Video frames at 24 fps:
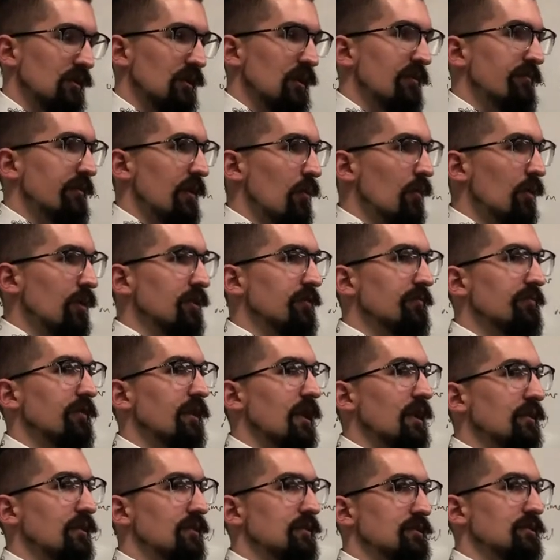if I wanted to
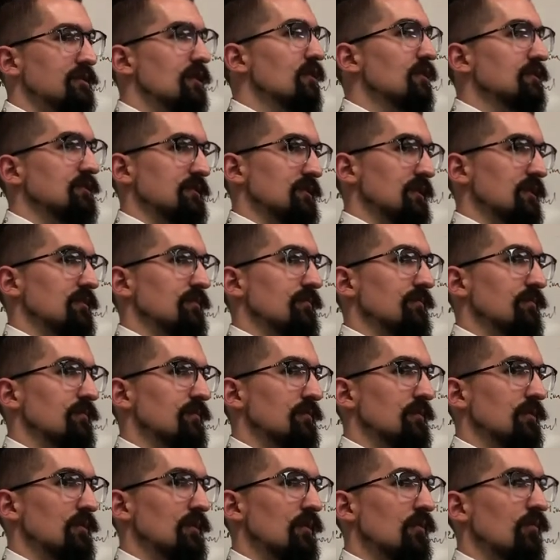find the salsa,
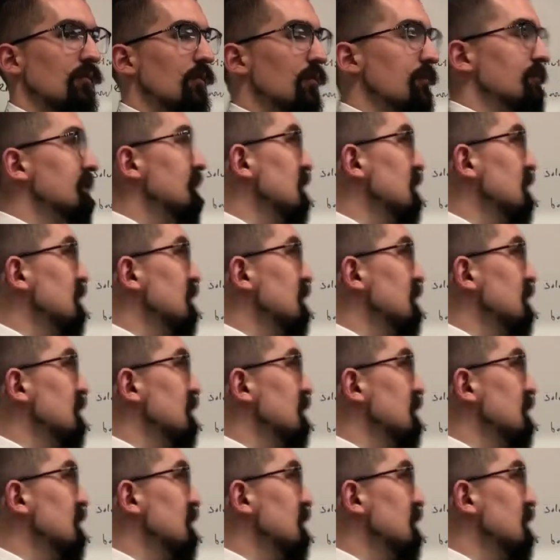what would be